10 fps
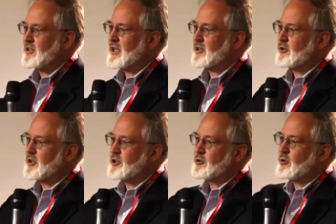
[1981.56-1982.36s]
the
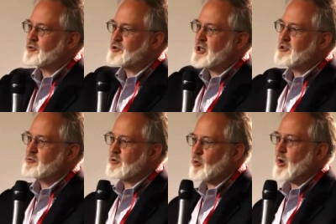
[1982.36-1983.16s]
likelihood that your own
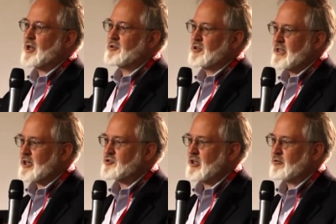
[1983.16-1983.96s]
genes will go on to the
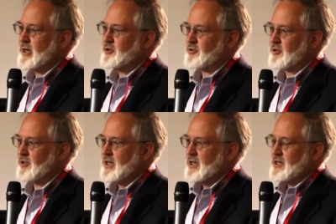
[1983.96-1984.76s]
next
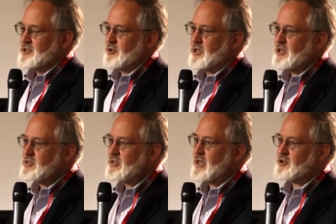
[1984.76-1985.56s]
generation. So
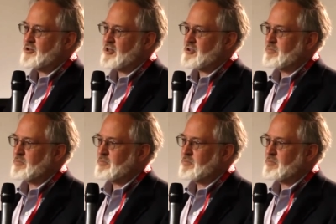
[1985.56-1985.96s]
kin selection